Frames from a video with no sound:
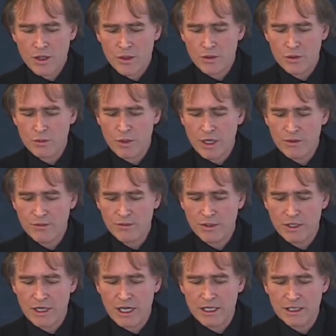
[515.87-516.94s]
who work
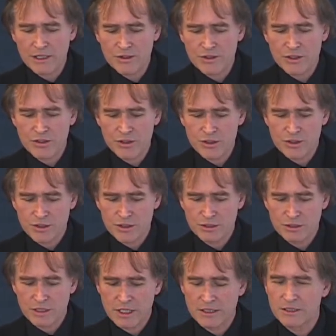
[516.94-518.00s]
for an
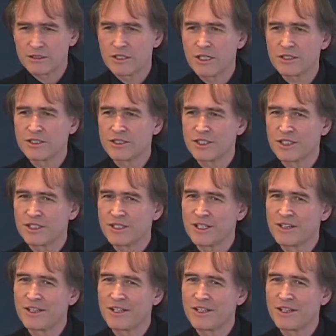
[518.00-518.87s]
institution that Dr.